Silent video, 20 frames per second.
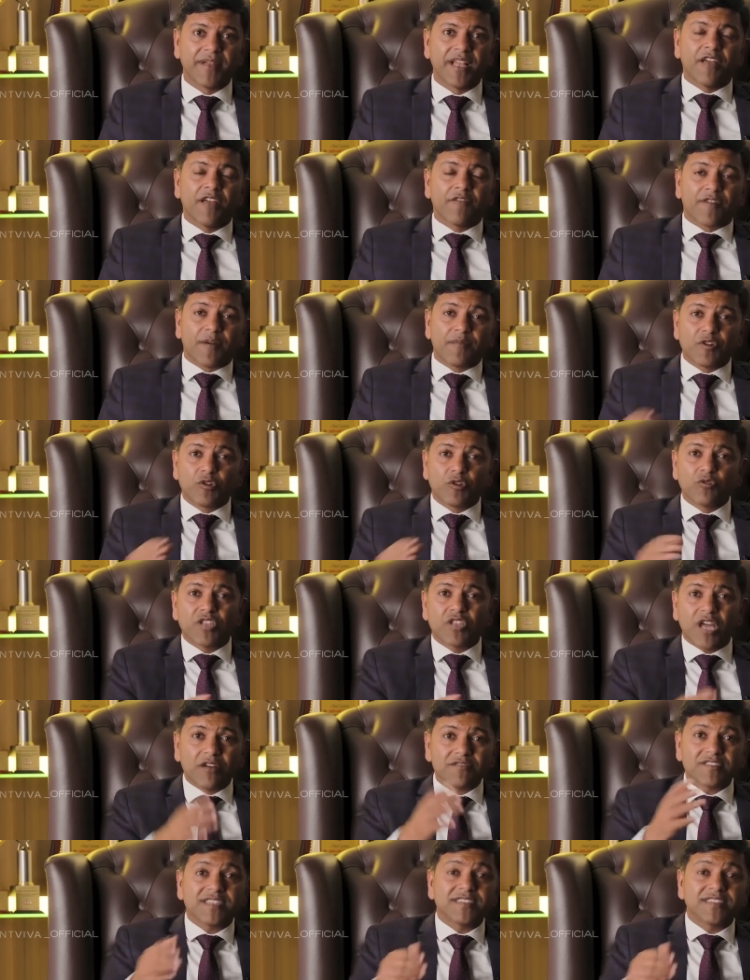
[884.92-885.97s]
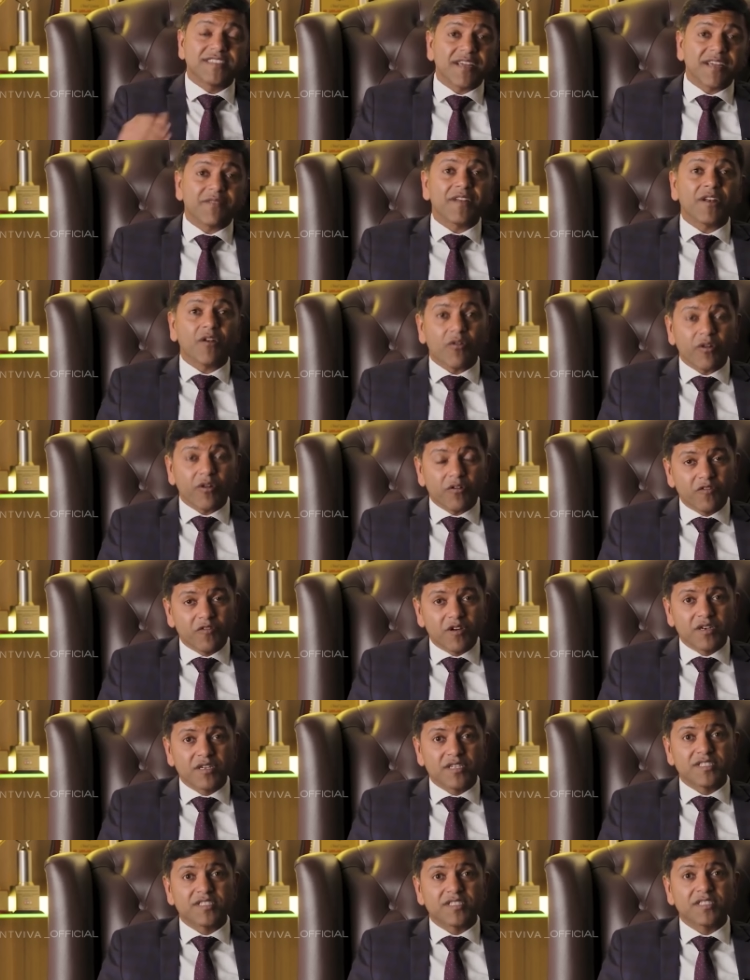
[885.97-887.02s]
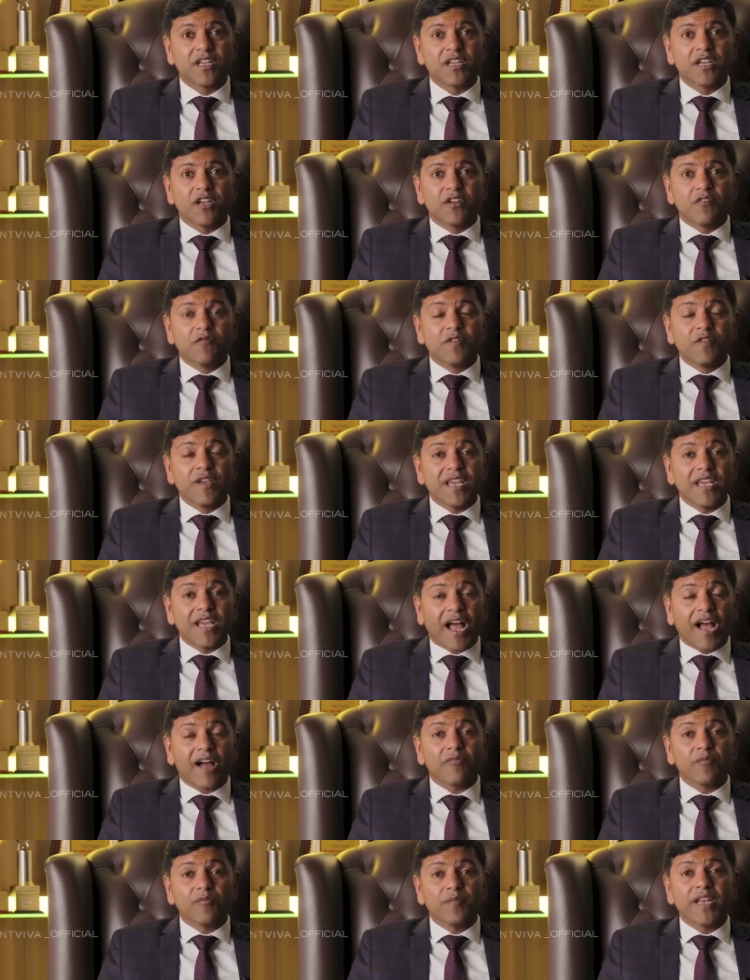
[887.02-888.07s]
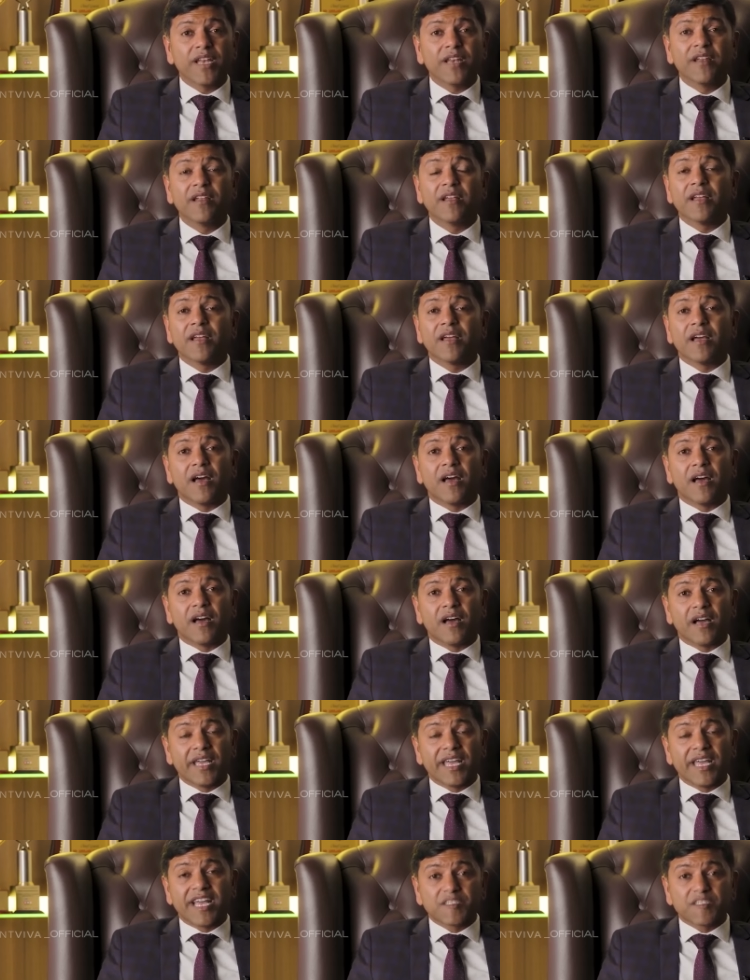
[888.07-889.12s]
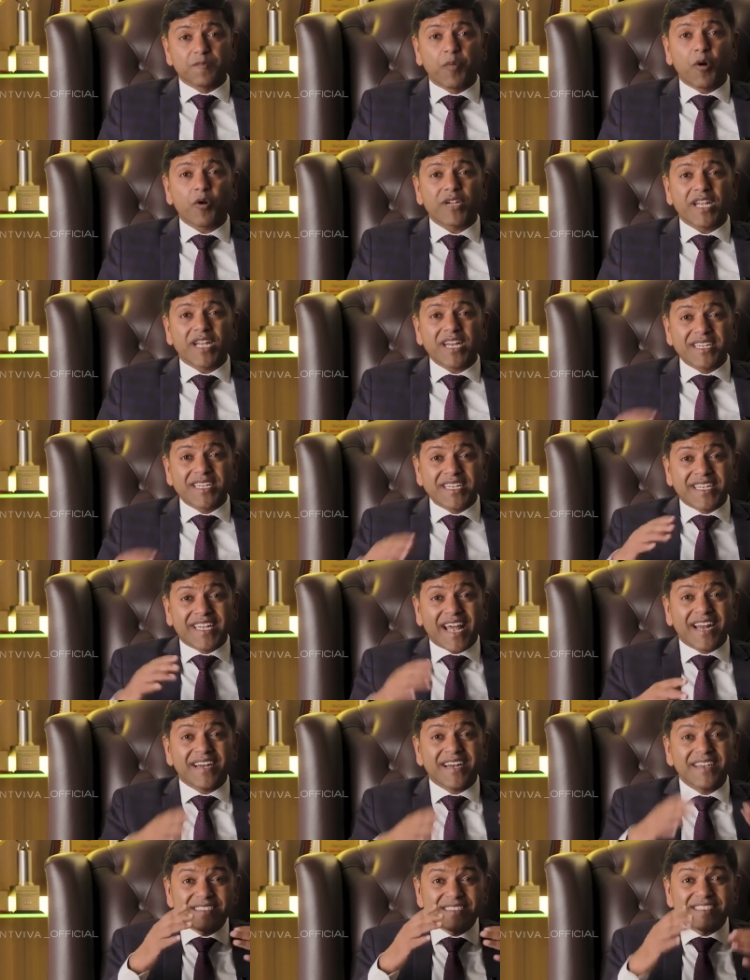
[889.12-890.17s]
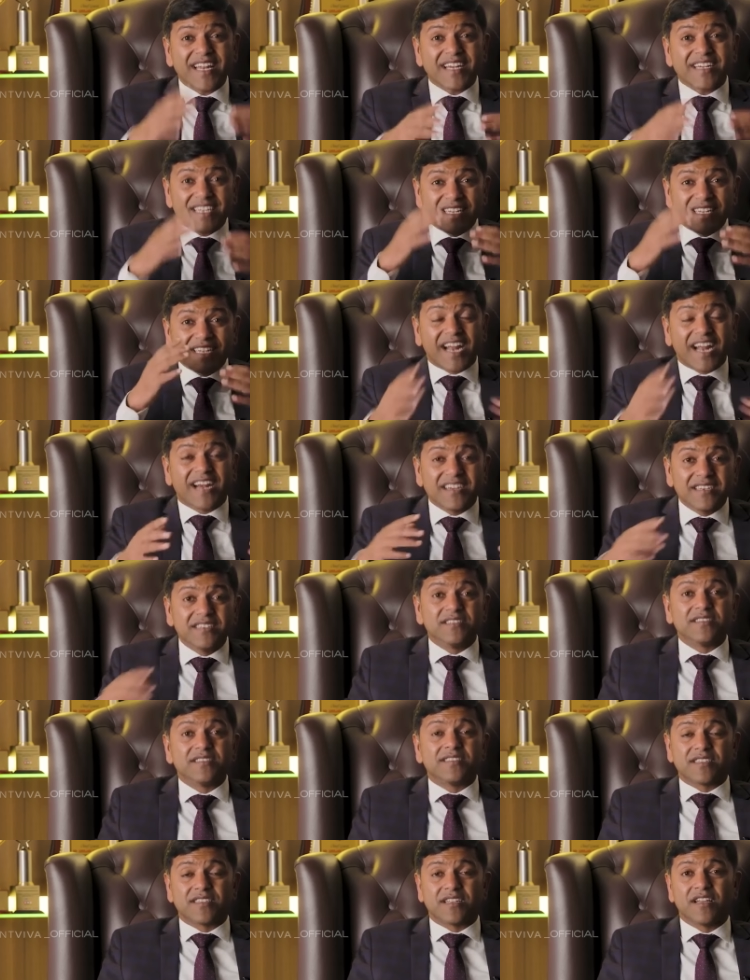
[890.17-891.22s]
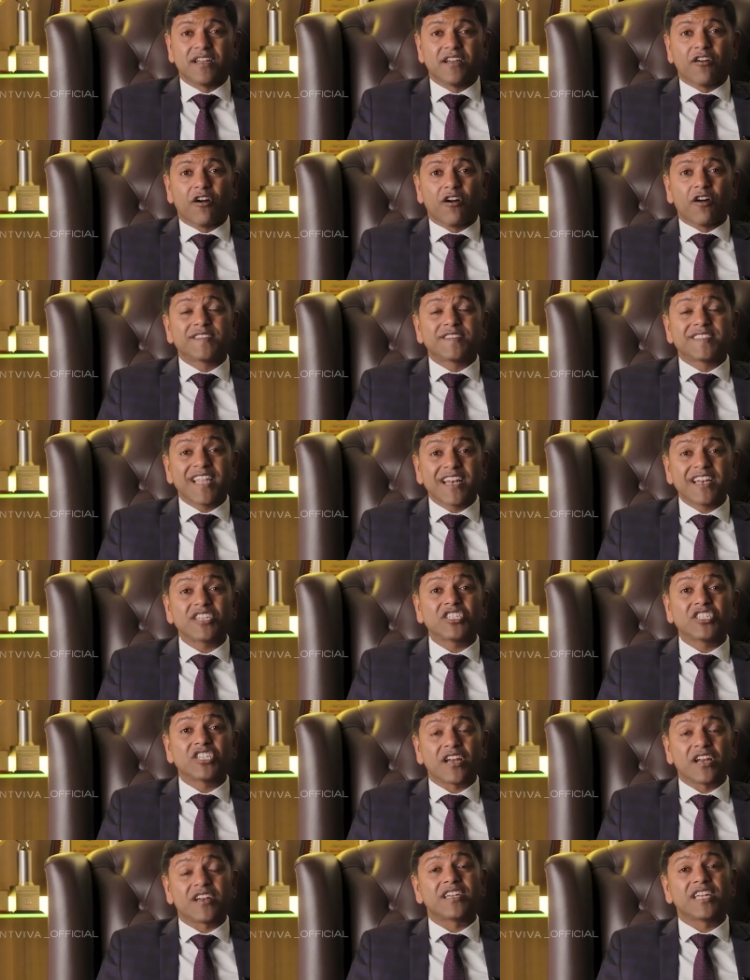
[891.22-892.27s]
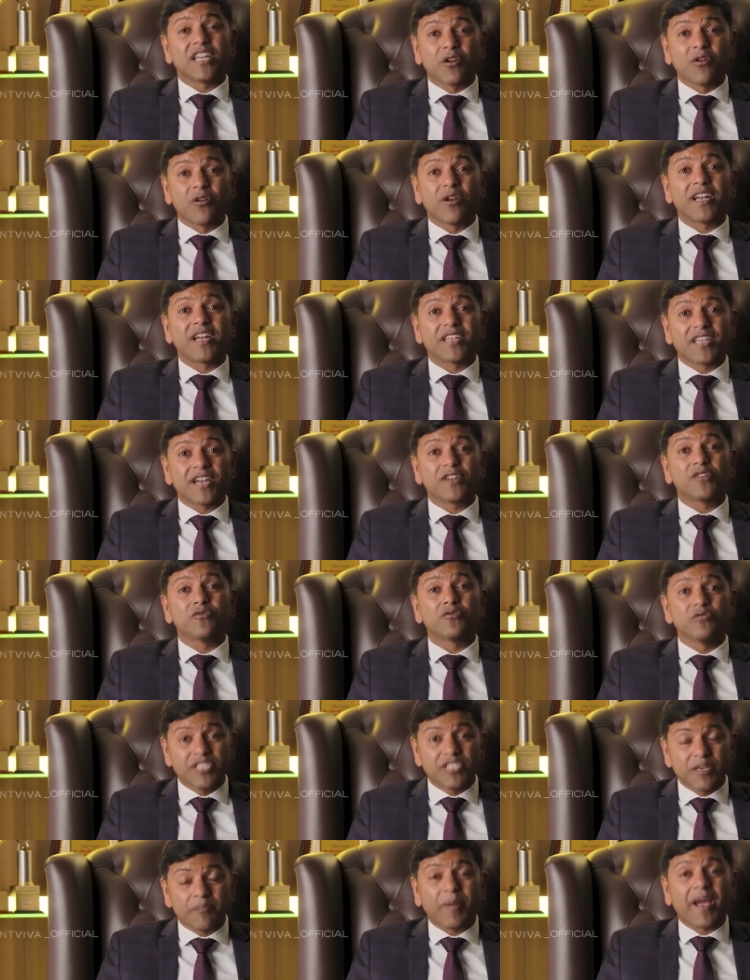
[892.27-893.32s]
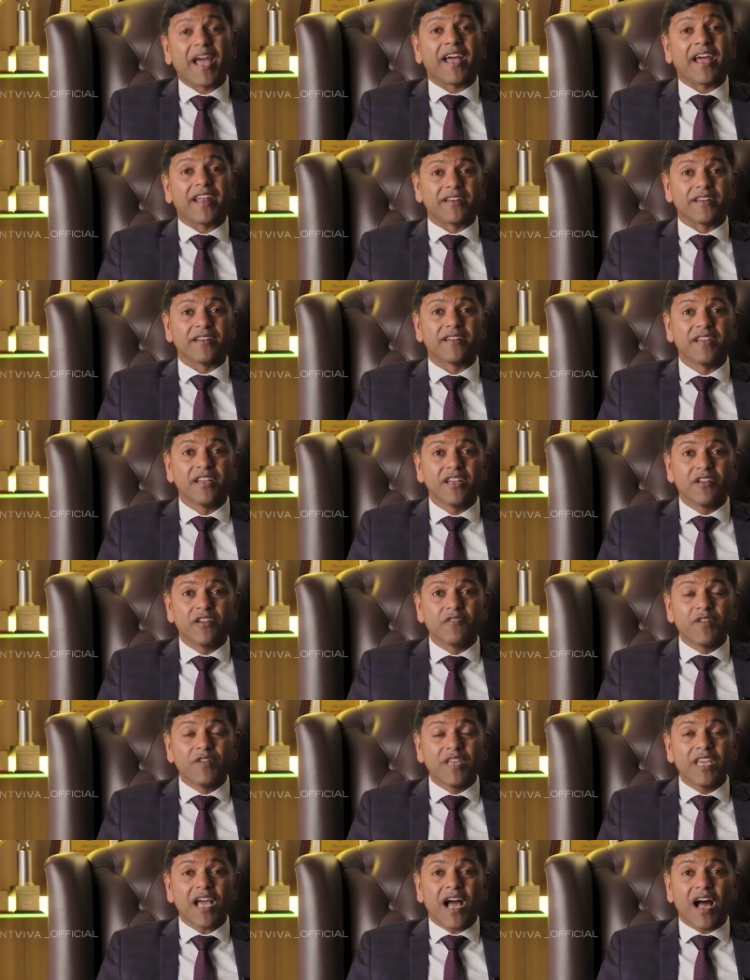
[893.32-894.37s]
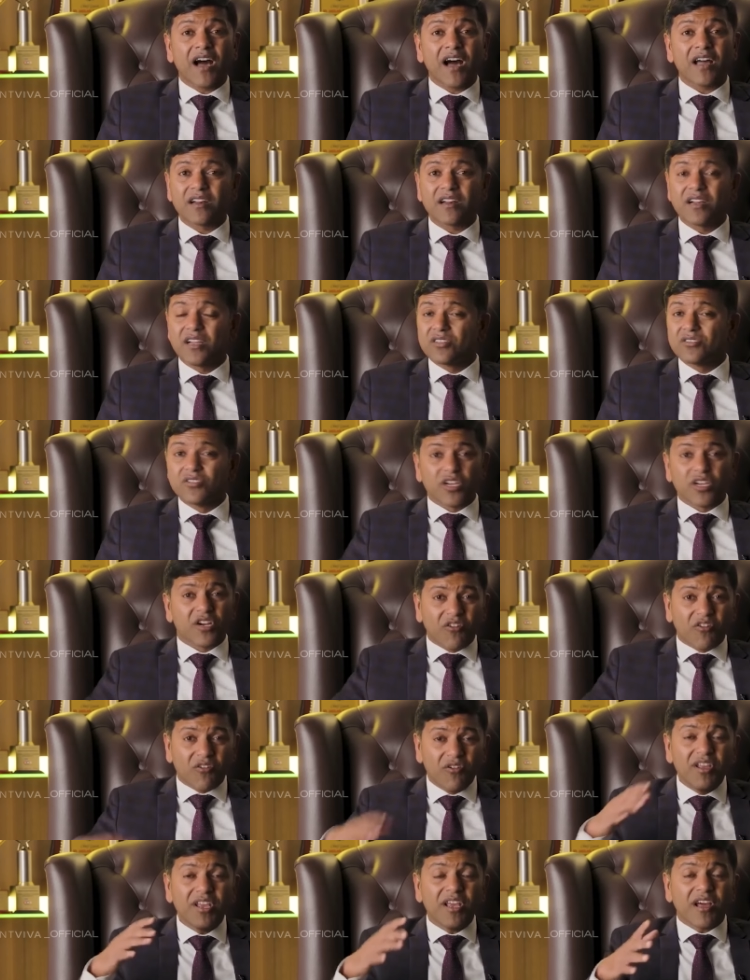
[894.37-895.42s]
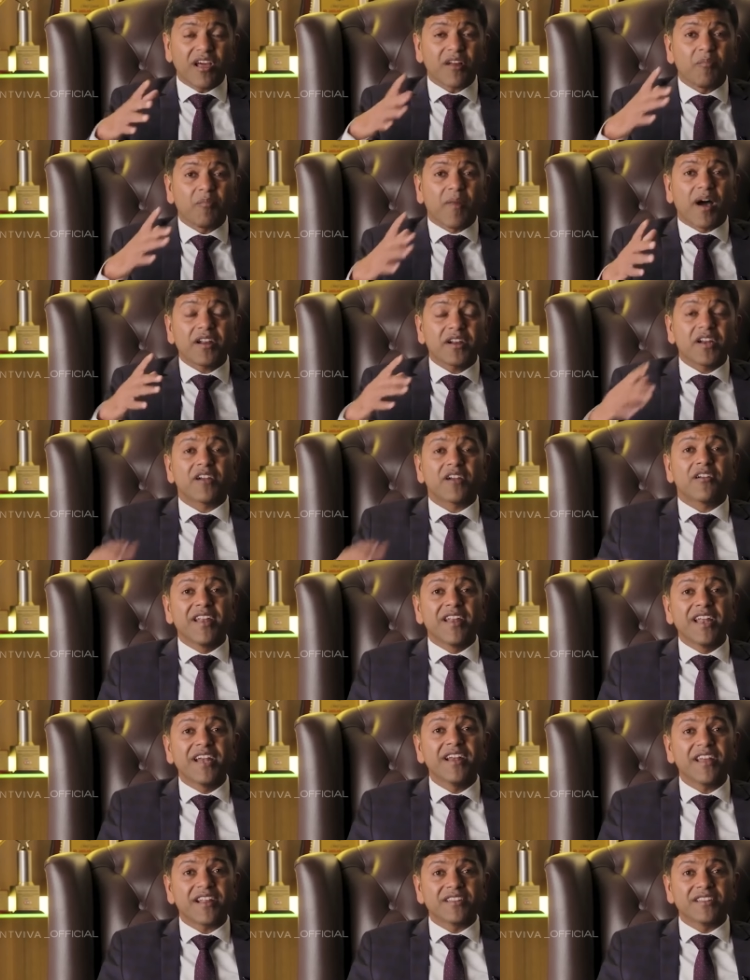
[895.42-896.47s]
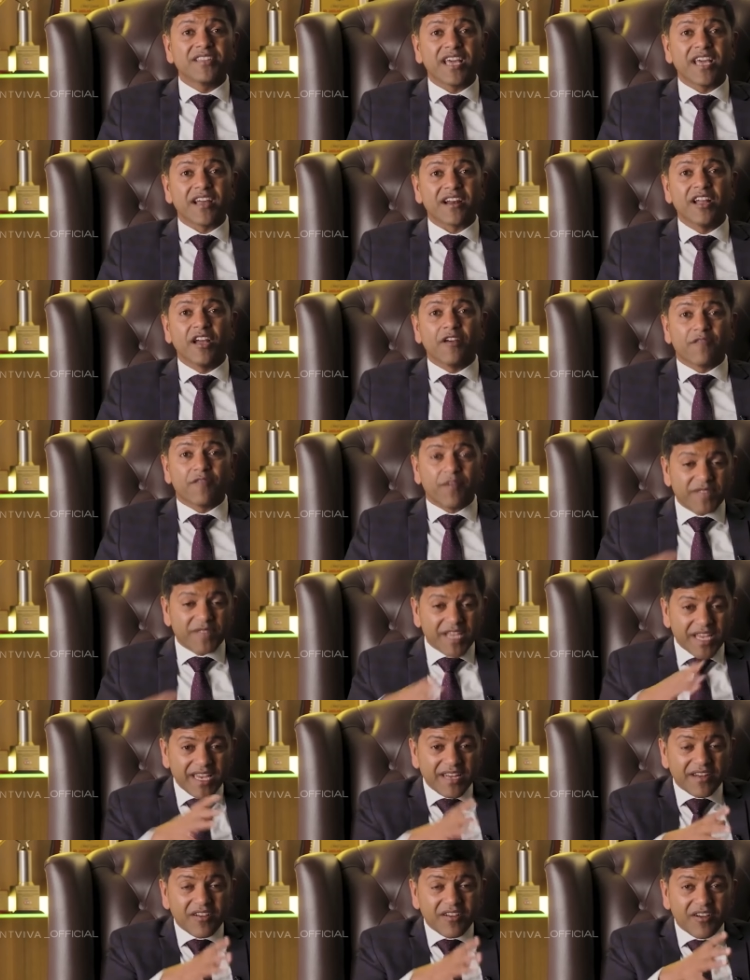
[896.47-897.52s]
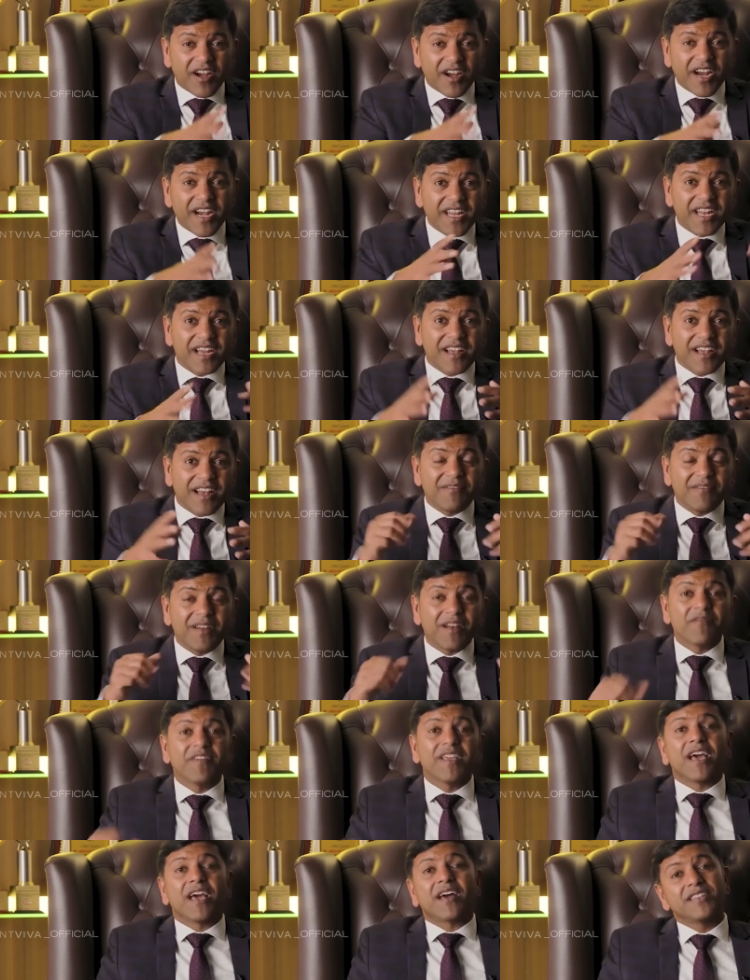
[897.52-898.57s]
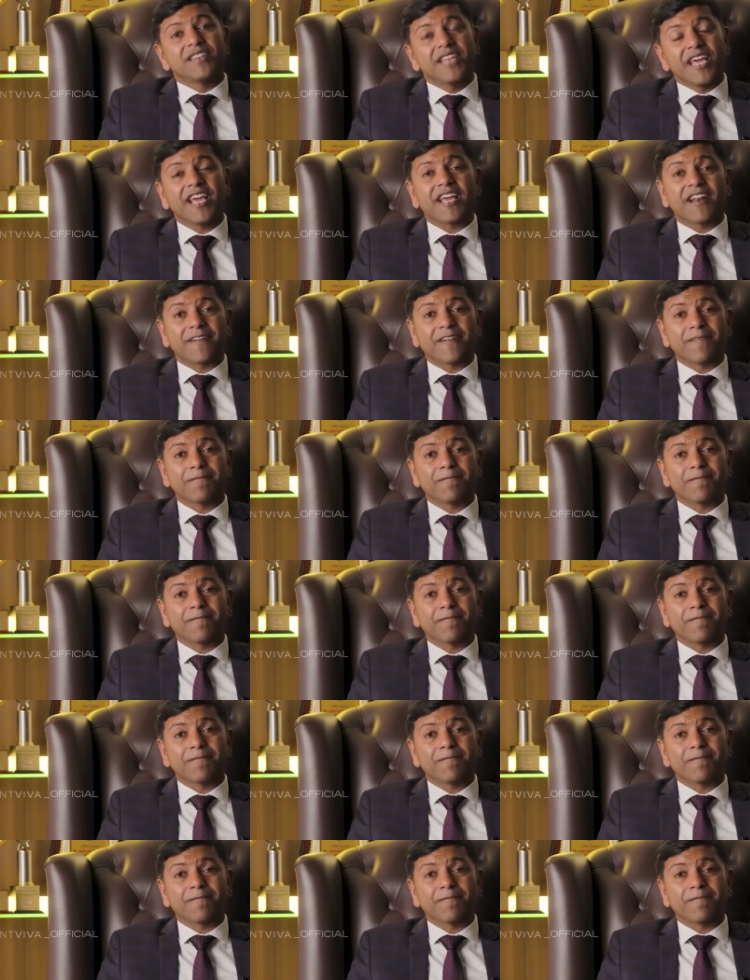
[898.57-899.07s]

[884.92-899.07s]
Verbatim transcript: From 2007 onwards, we have been uh, exporting tons and tons of Salacia reticulata to Japan. We are the clear market leader there. From the ingredient level, we are there.